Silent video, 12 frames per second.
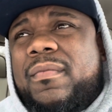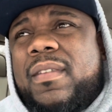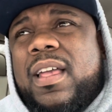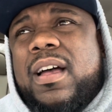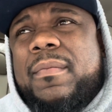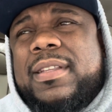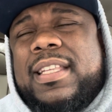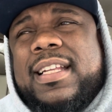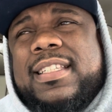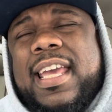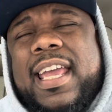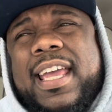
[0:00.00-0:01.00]
Um, I think
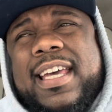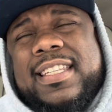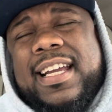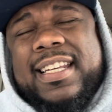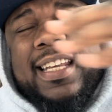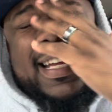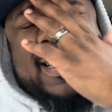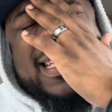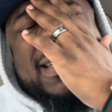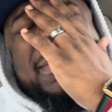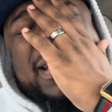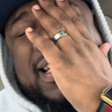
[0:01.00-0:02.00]
Tank has like a
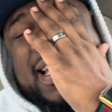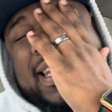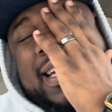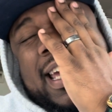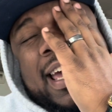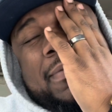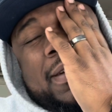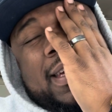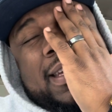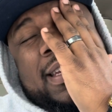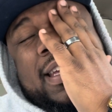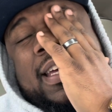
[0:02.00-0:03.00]
$19 million cap hit.